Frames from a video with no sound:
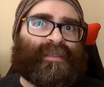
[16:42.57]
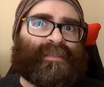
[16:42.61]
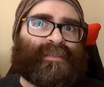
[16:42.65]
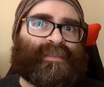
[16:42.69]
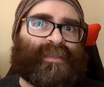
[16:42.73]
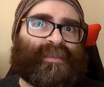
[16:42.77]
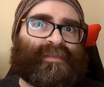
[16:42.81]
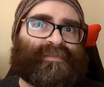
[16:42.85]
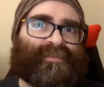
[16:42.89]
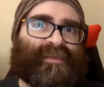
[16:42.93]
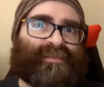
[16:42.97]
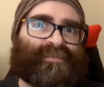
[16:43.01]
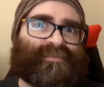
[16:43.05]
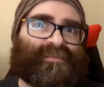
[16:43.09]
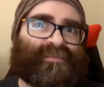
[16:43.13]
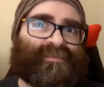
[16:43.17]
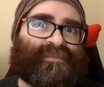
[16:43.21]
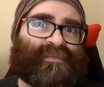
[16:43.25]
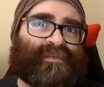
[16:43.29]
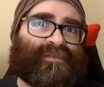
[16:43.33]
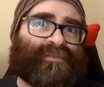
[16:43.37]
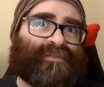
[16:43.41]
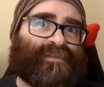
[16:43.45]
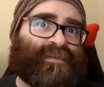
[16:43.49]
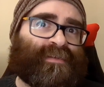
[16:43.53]
then
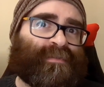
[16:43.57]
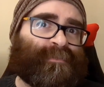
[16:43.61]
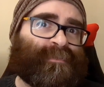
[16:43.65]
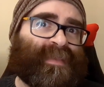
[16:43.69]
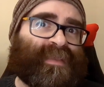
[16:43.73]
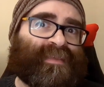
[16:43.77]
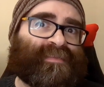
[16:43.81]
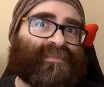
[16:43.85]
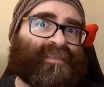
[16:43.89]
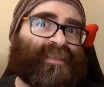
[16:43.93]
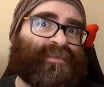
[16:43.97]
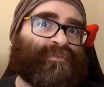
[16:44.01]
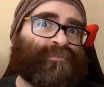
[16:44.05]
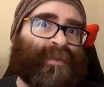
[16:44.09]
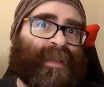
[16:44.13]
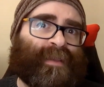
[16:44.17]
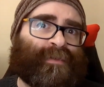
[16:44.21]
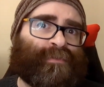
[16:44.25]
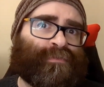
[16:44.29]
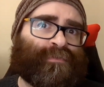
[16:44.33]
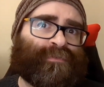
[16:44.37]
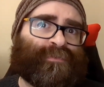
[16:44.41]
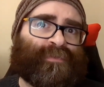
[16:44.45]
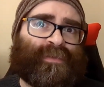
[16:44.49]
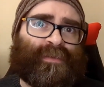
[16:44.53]
Desiderium is the
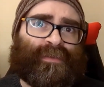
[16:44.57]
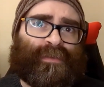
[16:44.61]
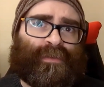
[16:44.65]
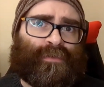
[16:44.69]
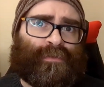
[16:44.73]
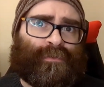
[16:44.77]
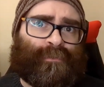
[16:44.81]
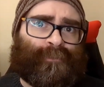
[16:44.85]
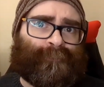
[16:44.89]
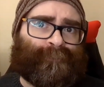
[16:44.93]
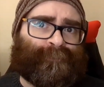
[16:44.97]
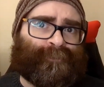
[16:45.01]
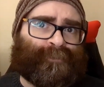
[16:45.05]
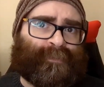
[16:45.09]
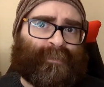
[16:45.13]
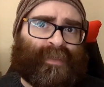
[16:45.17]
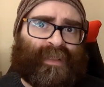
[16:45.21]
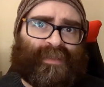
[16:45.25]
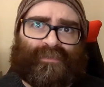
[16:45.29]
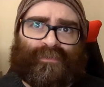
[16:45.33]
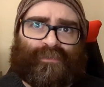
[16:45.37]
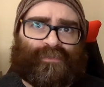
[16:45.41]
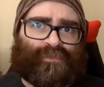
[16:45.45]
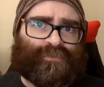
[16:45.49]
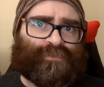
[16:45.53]
record for you.
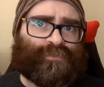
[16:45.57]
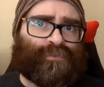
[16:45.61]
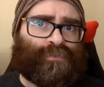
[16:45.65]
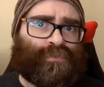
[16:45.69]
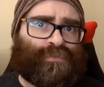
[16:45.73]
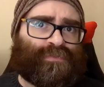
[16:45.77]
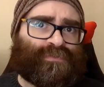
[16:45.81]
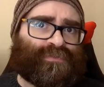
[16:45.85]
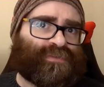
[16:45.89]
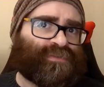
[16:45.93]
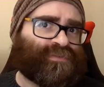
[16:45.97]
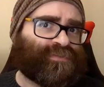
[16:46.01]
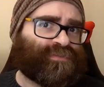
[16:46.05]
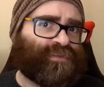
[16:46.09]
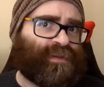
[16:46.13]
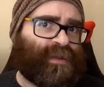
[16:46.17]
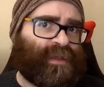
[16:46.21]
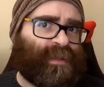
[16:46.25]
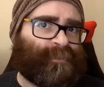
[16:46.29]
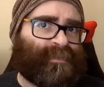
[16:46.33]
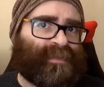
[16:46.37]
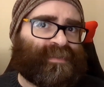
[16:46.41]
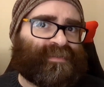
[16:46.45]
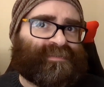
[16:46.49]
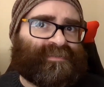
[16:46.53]
It's short,
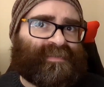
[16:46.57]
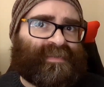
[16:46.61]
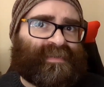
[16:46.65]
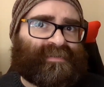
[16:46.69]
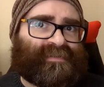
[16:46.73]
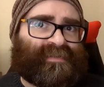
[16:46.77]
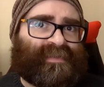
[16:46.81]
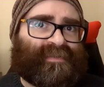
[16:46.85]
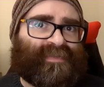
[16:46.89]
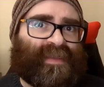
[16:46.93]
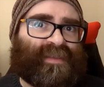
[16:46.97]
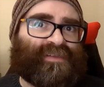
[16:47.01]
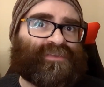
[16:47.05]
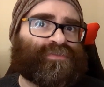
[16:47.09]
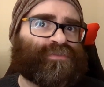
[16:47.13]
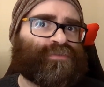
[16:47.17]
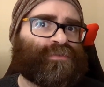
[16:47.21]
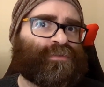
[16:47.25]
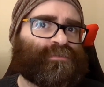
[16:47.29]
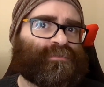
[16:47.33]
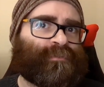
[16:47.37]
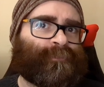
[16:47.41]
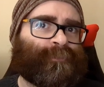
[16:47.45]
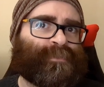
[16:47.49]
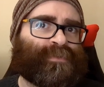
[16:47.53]
sharp, addictive, and
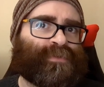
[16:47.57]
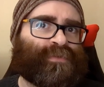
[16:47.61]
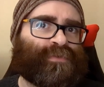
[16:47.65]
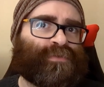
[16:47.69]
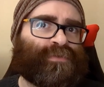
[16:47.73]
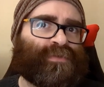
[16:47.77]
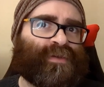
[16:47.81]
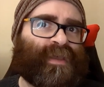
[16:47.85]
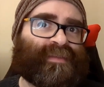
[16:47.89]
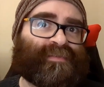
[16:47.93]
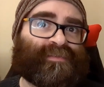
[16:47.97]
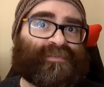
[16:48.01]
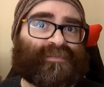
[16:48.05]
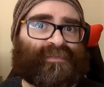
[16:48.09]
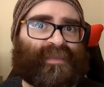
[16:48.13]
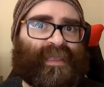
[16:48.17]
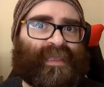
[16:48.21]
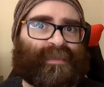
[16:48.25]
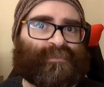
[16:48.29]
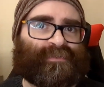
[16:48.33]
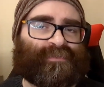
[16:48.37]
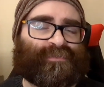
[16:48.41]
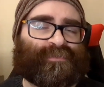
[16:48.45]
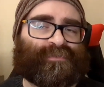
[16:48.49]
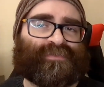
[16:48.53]
just pure
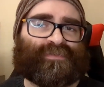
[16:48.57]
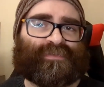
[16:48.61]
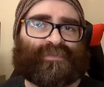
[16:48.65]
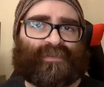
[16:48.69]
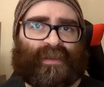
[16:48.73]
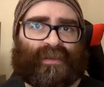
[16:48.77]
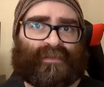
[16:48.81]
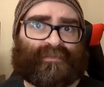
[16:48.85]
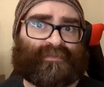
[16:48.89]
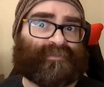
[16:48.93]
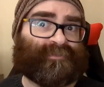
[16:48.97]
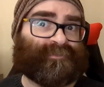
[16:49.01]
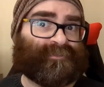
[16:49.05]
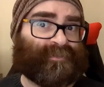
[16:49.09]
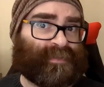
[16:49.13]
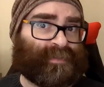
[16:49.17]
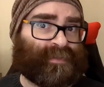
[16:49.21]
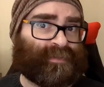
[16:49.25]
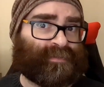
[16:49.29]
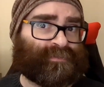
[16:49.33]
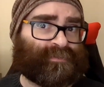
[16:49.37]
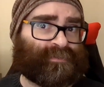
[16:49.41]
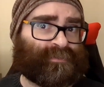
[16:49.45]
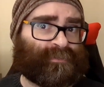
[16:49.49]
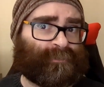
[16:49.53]
entertainment from start to
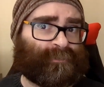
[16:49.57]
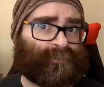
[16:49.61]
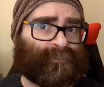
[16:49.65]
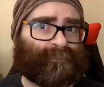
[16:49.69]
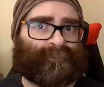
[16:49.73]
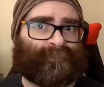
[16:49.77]
finish.